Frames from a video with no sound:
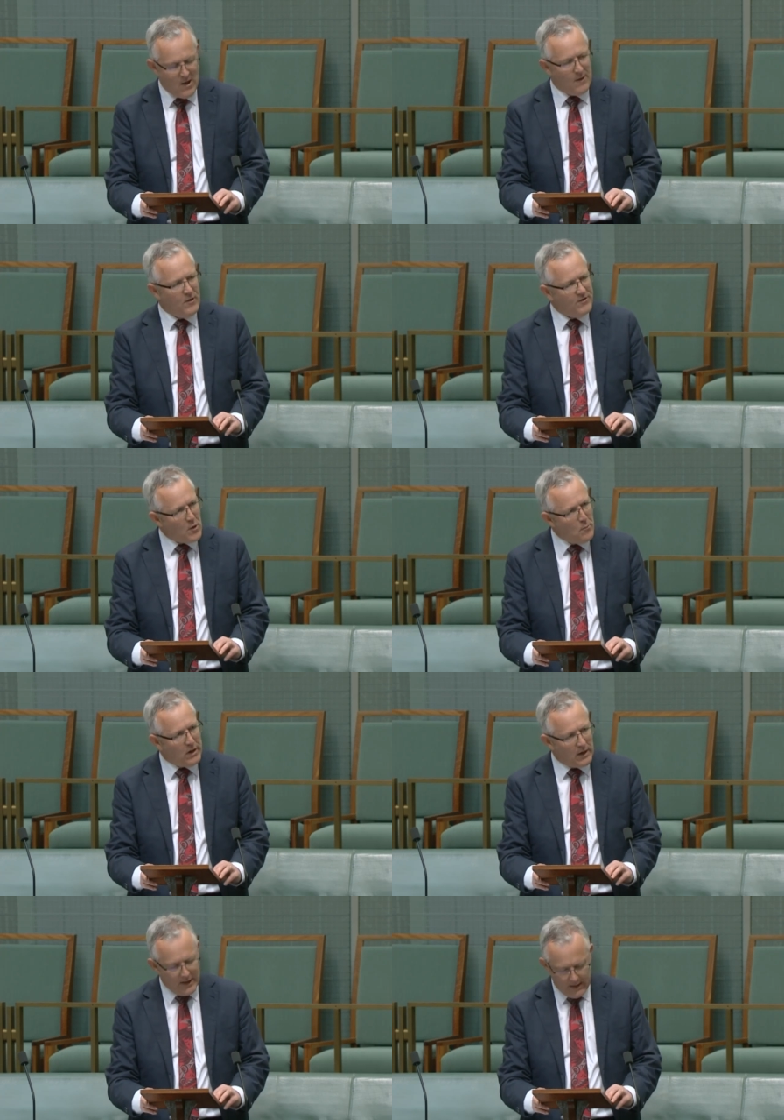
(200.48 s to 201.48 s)
This
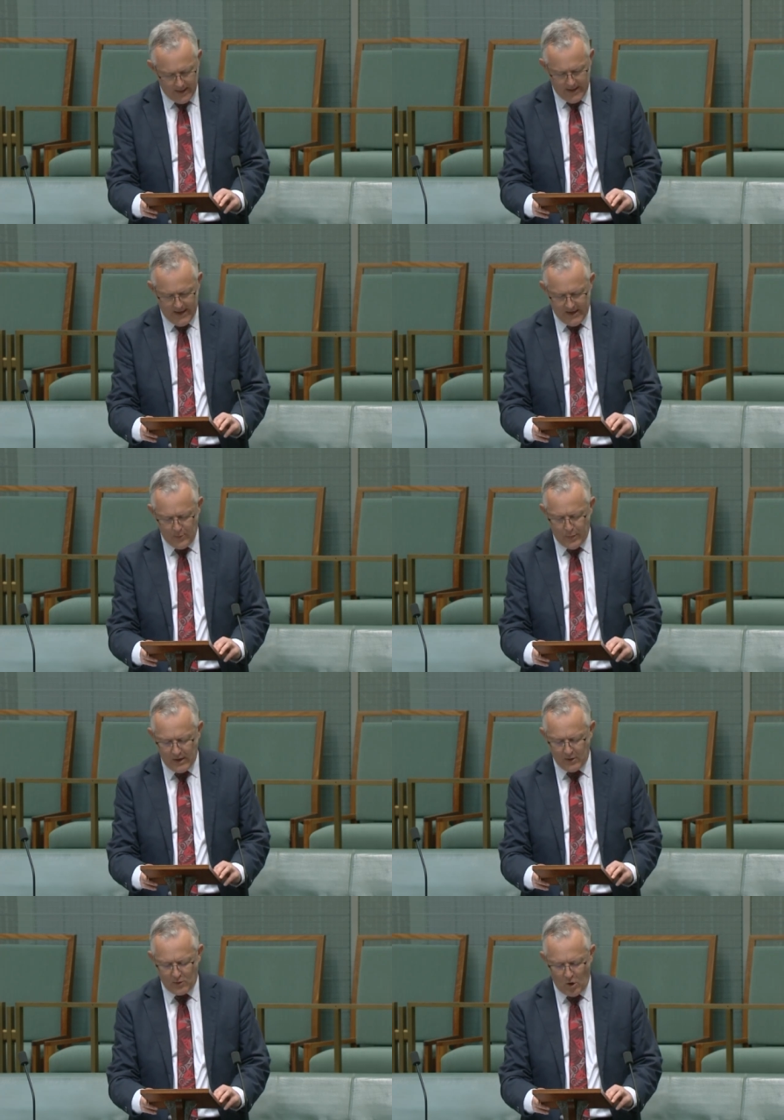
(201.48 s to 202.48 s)
completely
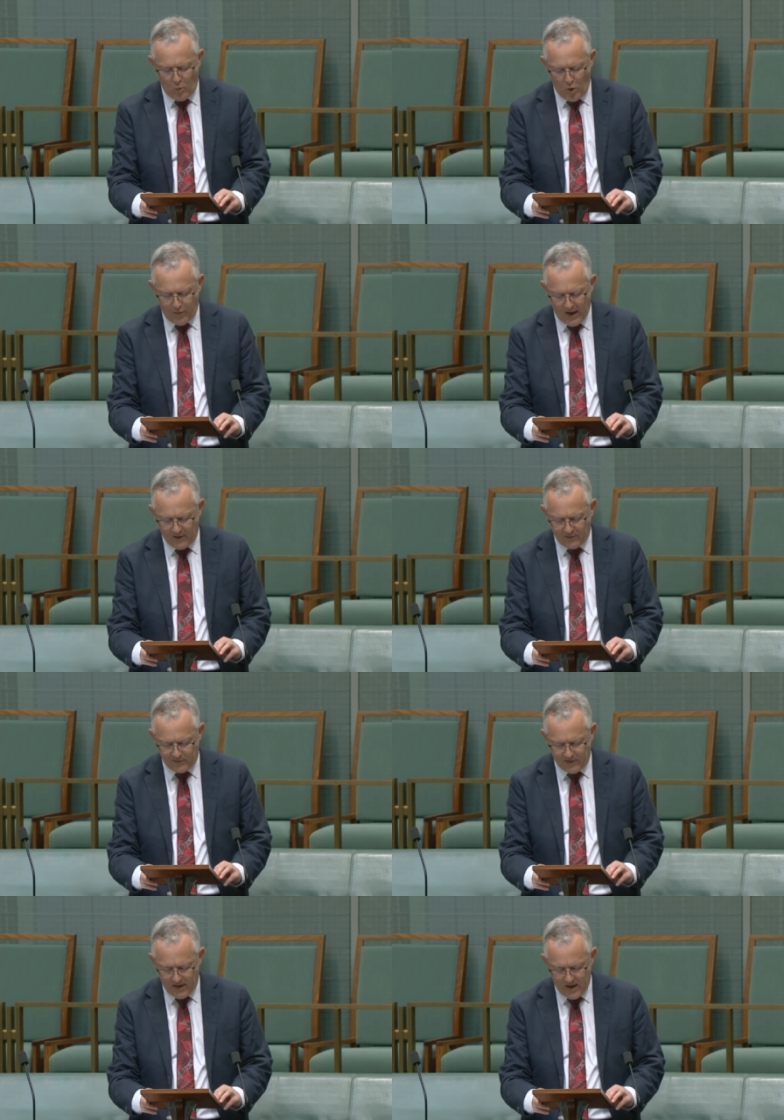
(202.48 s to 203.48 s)
independent Commonwealth
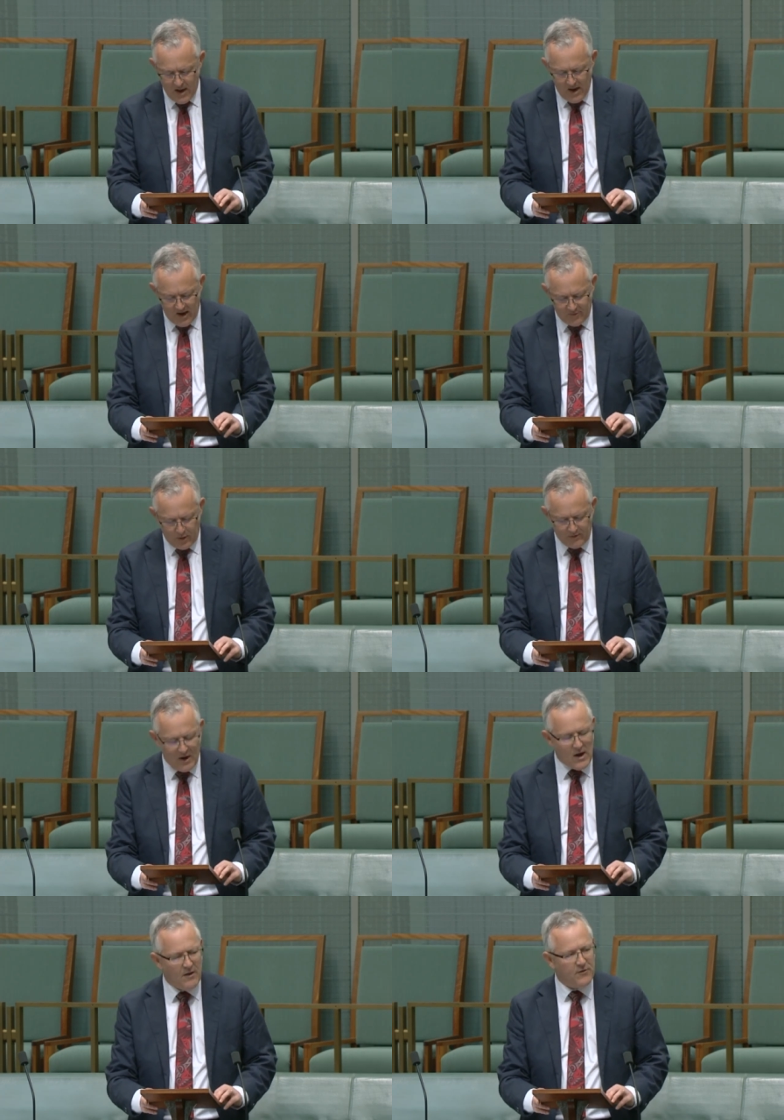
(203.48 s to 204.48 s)
agency has been
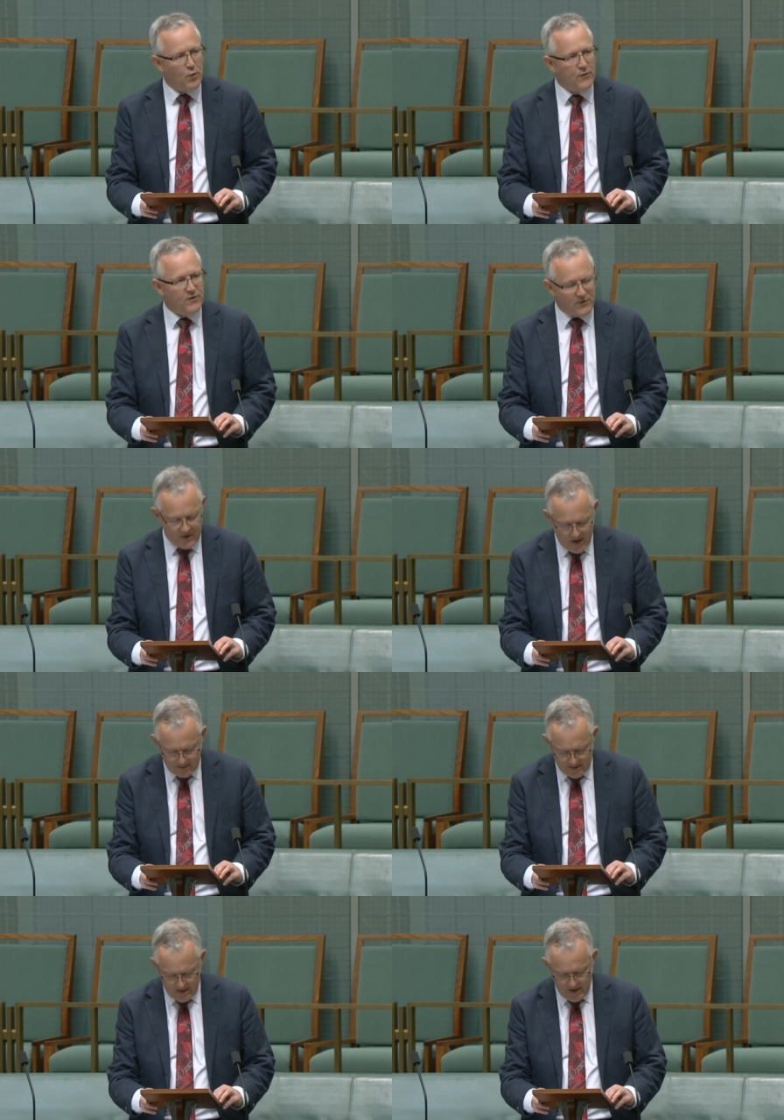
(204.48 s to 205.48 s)
tasked with
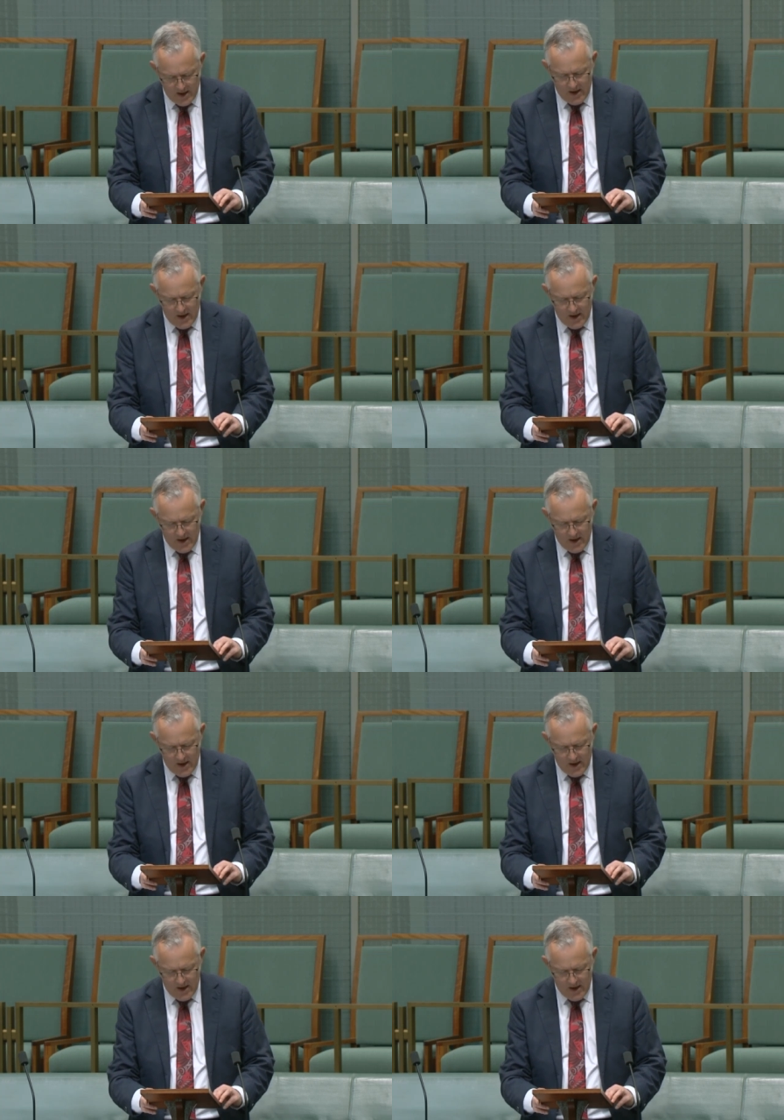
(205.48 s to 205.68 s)
detecting,